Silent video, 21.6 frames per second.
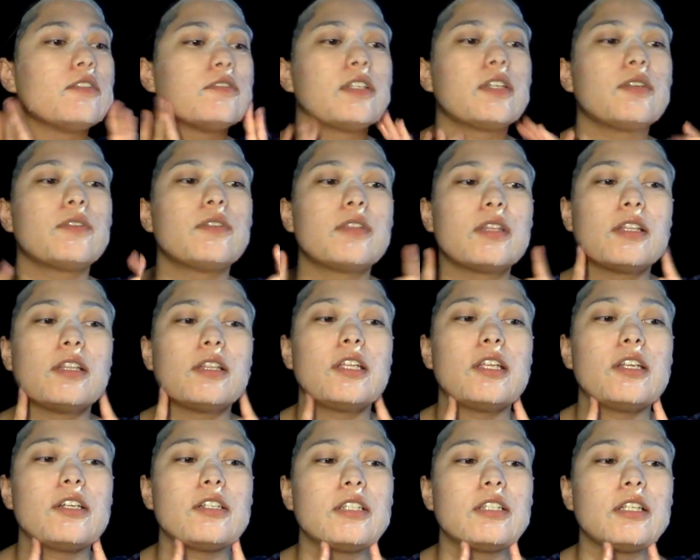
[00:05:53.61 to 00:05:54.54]
See, with the
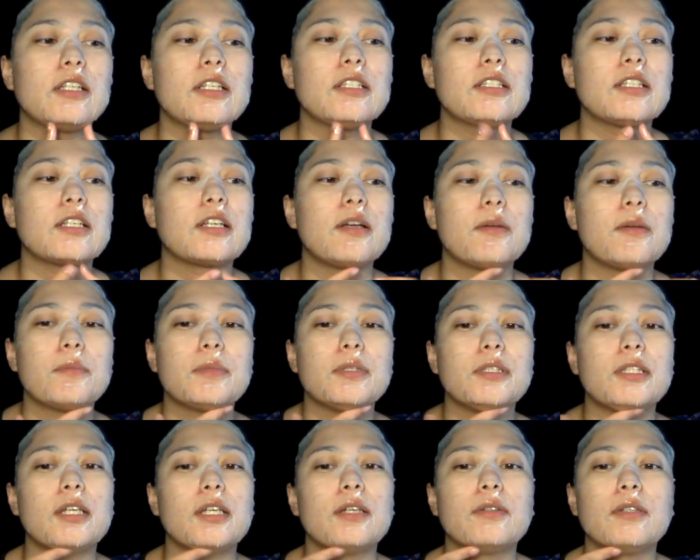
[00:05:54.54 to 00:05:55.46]
leaders, at least it
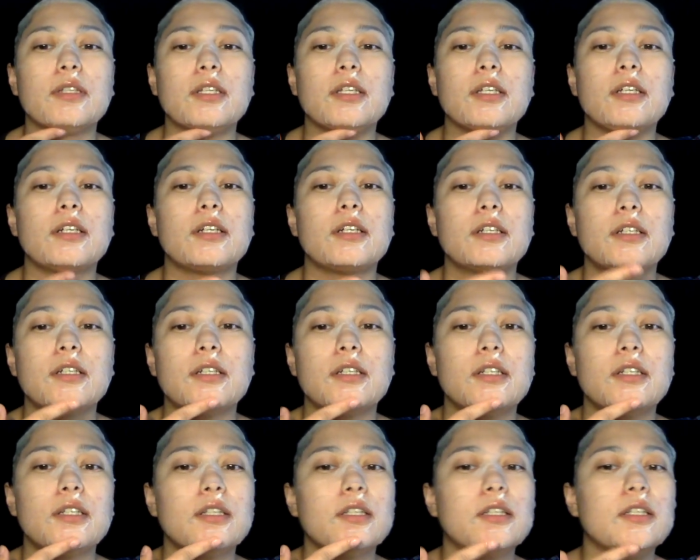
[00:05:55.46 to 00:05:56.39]
comes down here,
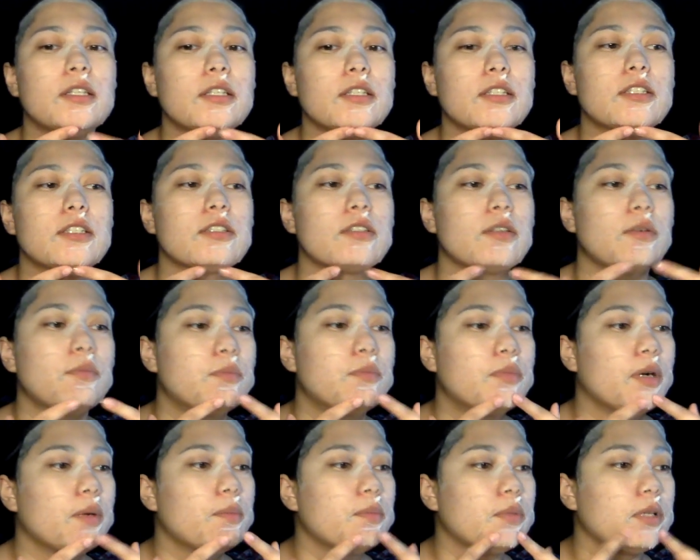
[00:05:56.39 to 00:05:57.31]
just
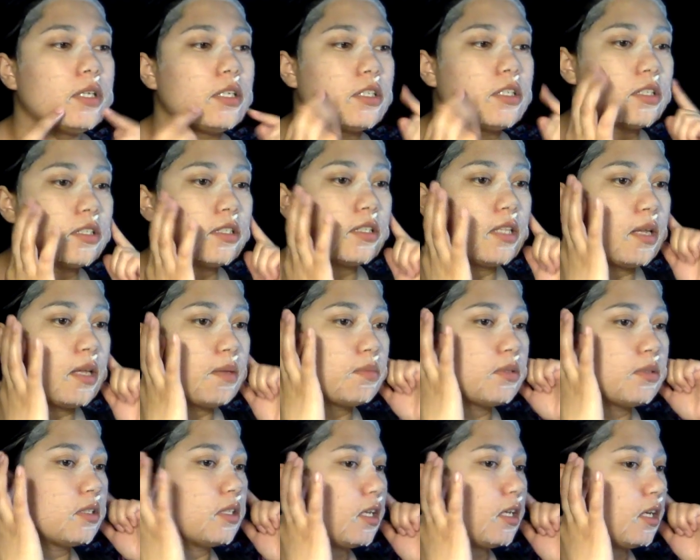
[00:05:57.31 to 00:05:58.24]
abruptly just
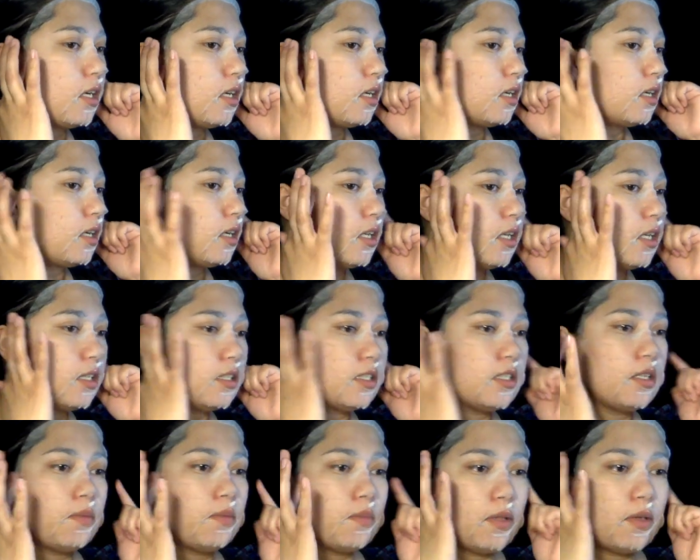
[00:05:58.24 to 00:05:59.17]
stops there. And
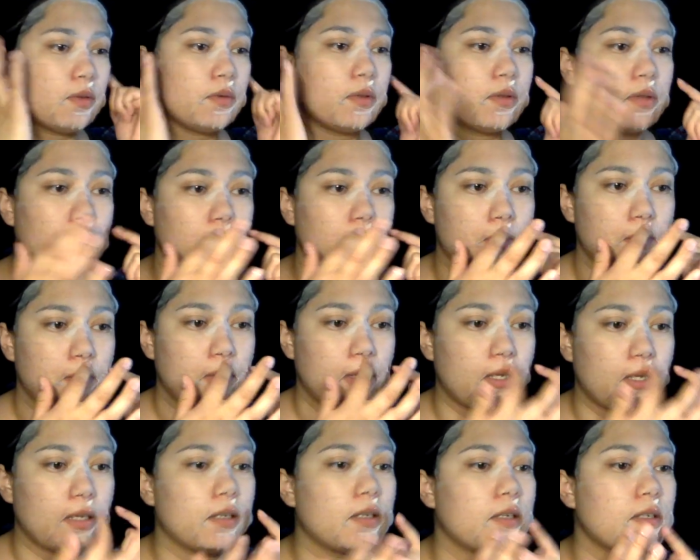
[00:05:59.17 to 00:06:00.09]
same thing with like
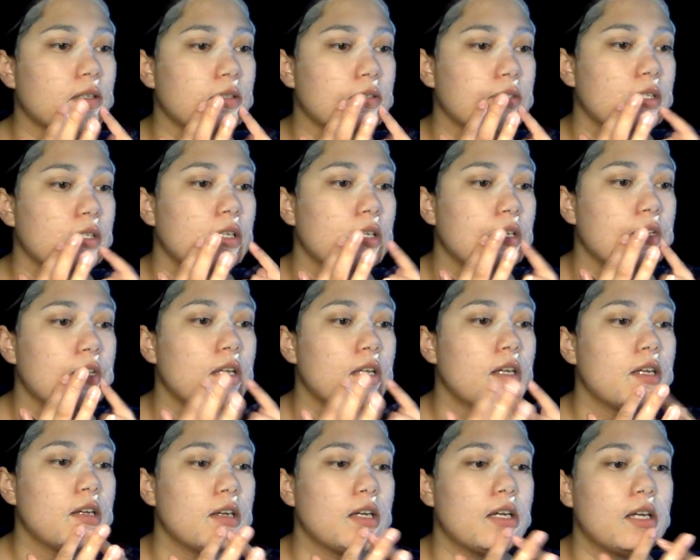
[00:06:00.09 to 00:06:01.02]
my ears.
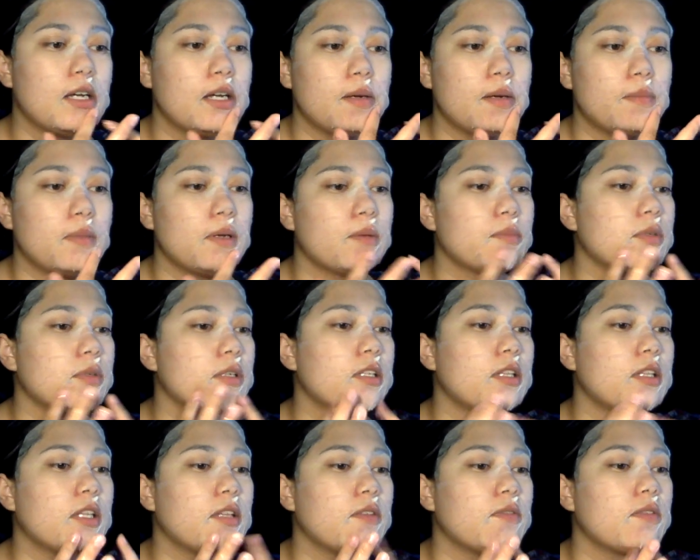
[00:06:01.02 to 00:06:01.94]
I'm
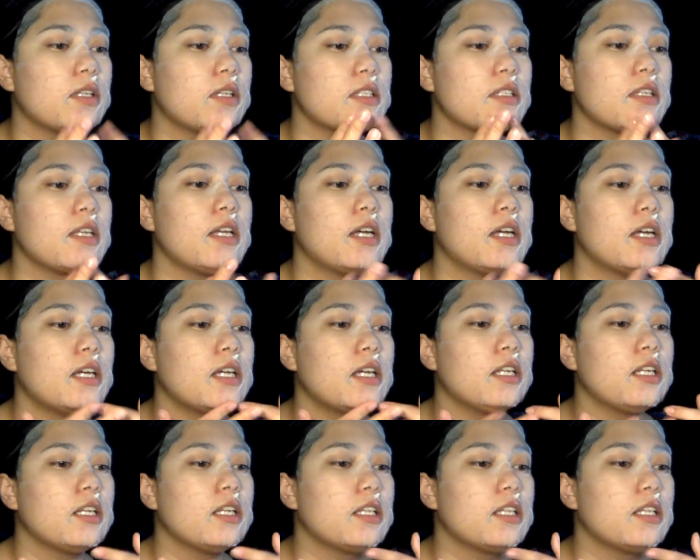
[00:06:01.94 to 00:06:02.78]
gonna leave this on.